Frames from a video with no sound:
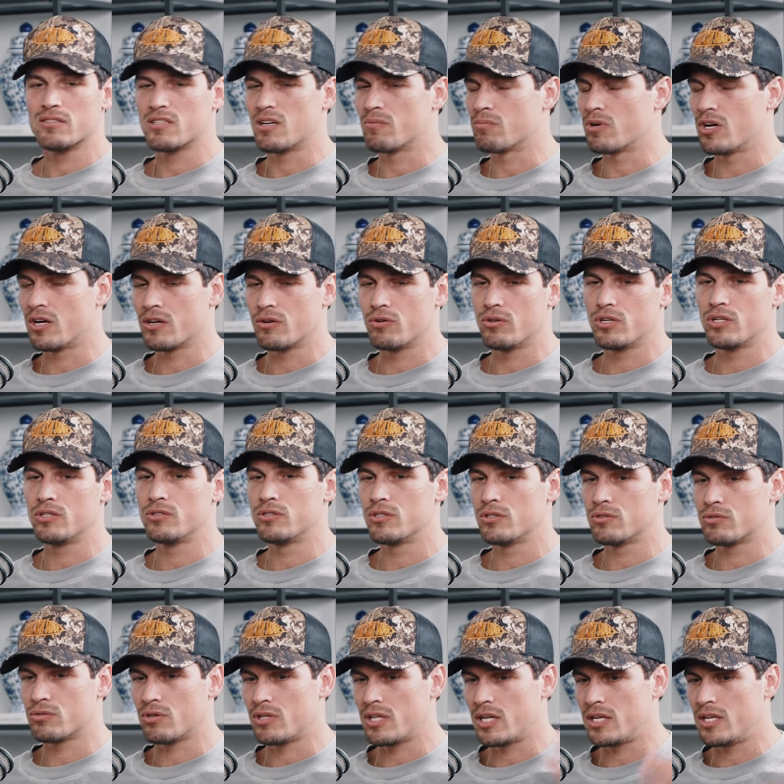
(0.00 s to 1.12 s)
Some guy got
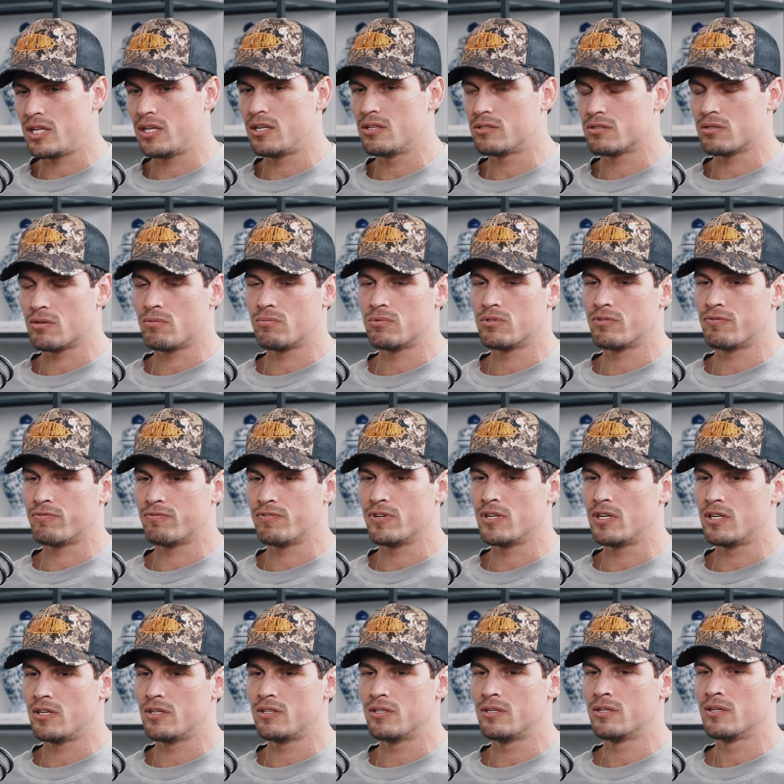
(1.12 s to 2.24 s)
injured, so they needed someone to
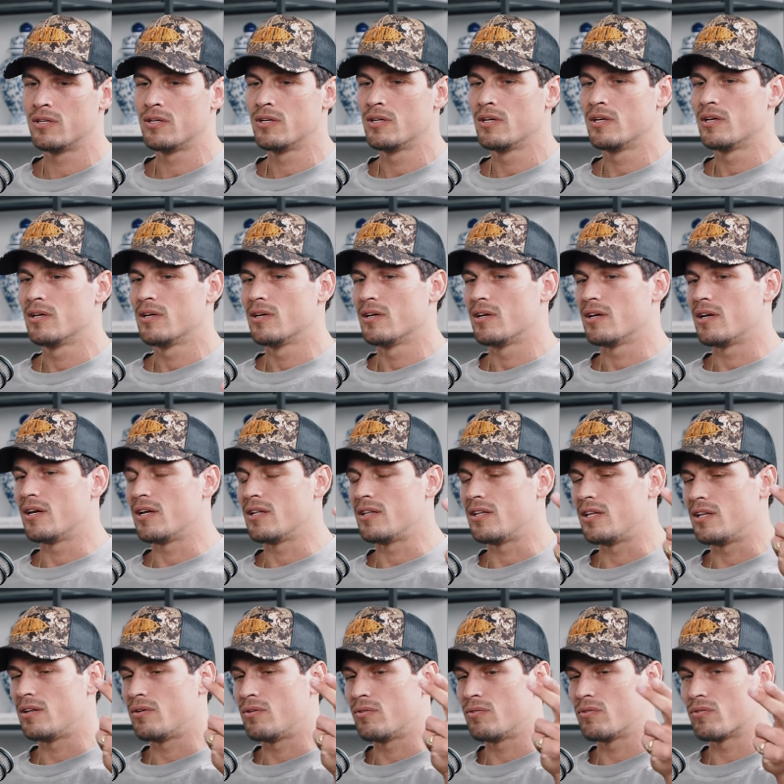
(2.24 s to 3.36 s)
fill in. And
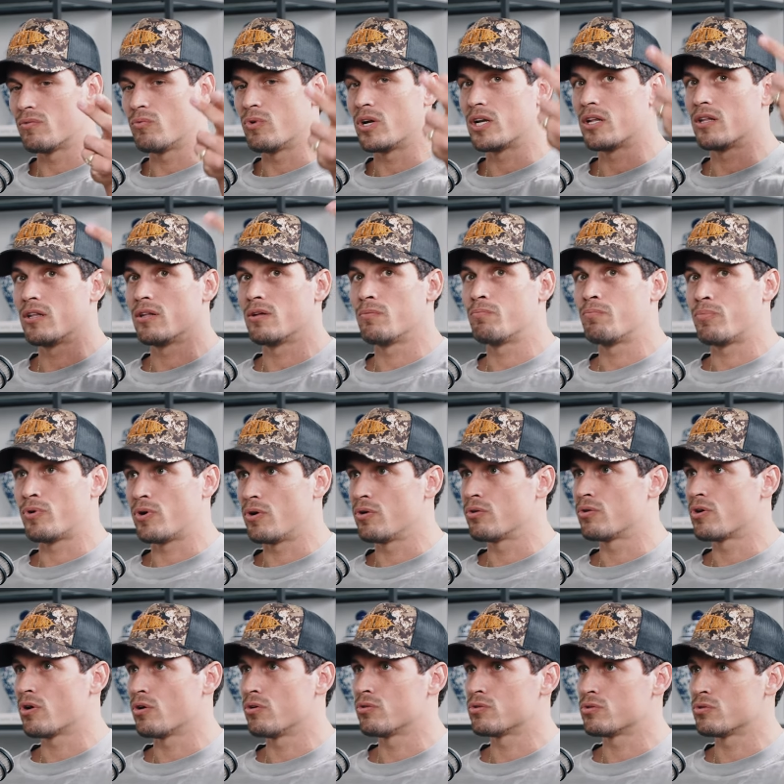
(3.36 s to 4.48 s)
then one of the
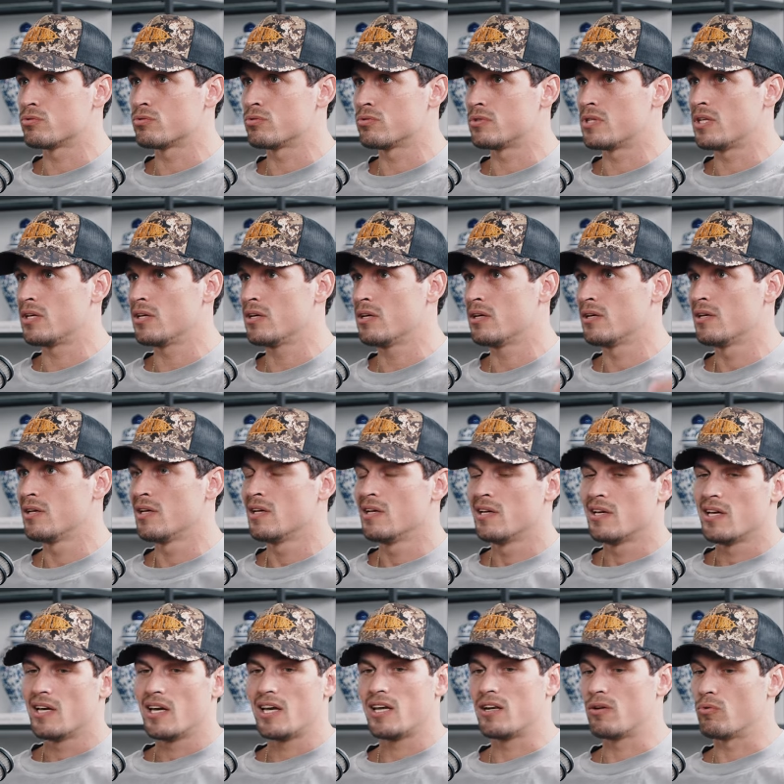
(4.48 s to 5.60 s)
pro coaches was there
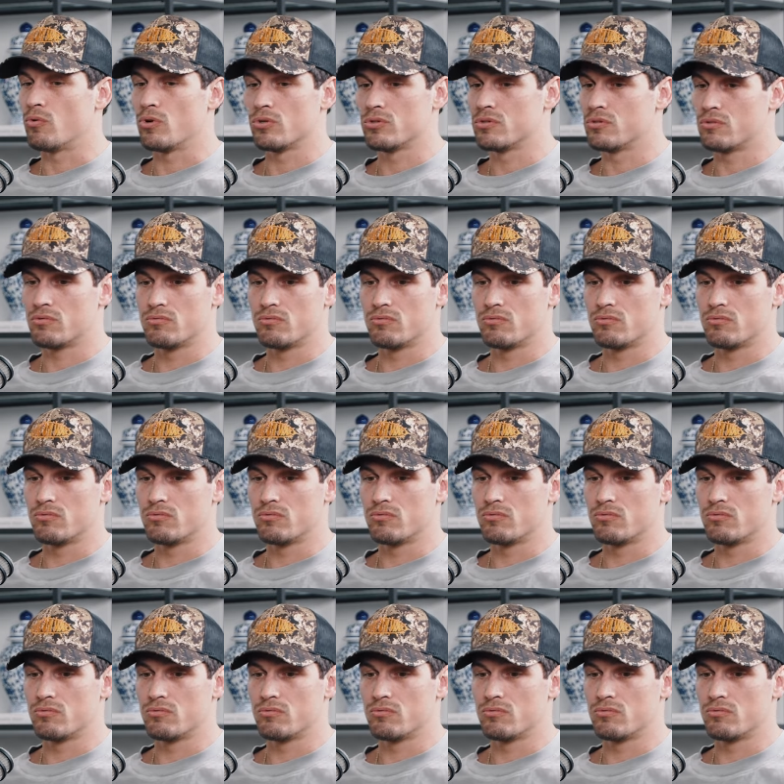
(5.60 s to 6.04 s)
and it was